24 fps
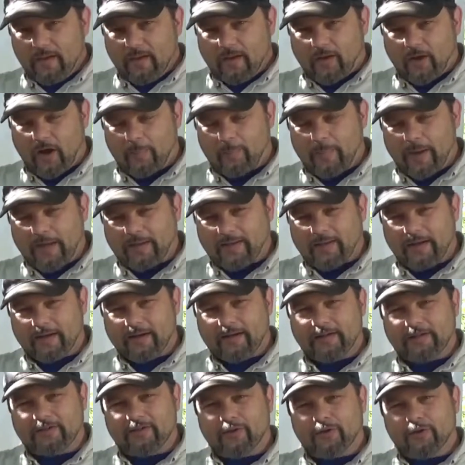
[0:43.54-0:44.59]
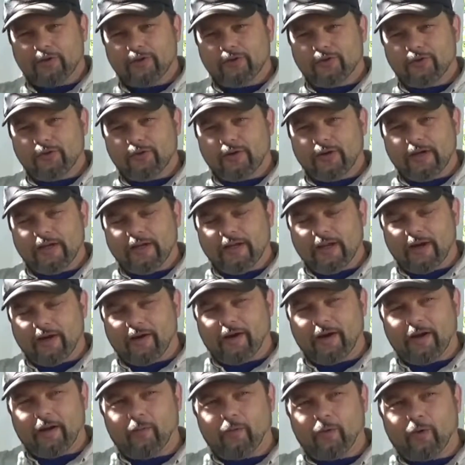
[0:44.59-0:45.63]
Got back down into an
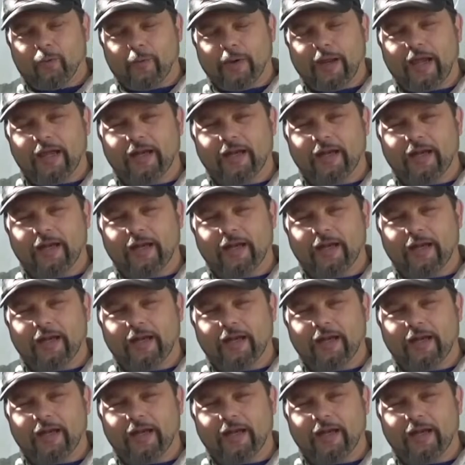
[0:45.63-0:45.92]
area where we